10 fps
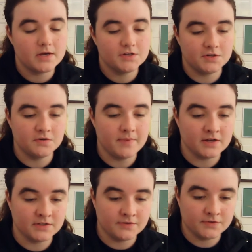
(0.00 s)
2
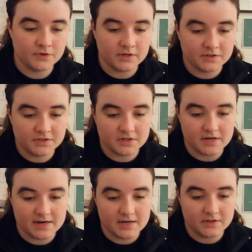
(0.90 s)
mounds of soil stood
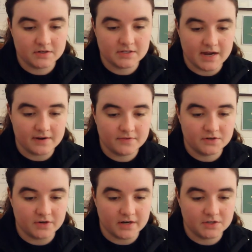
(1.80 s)
on either side of the
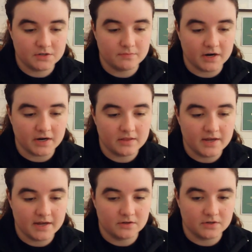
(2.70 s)
trench, marking
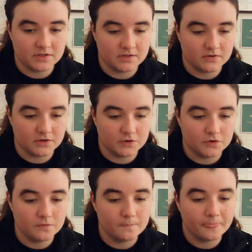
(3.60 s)
the entrance to their
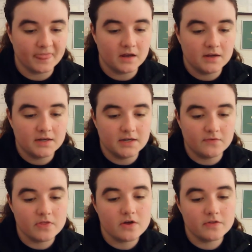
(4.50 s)
tomb.
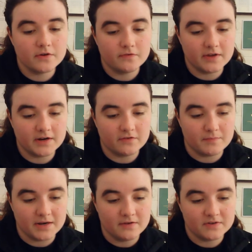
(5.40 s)
Even though the feet of
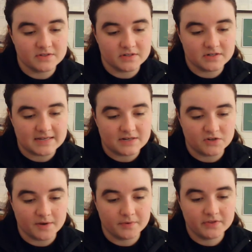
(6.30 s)
many visitors had
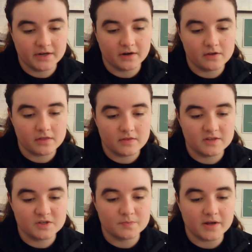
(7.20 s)
trampled the earth,
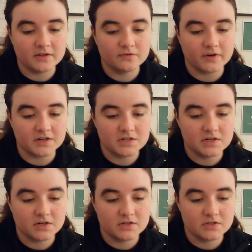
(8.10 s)
the smell of freshly
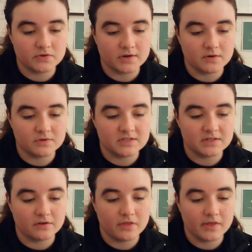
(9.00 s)
turned soil was
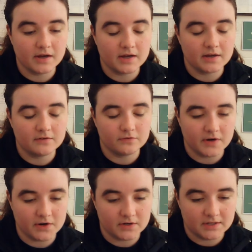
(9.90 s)
still thick and
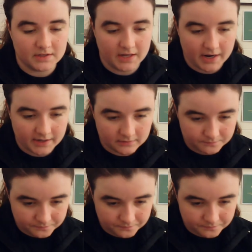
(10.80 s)
fragrant in the air.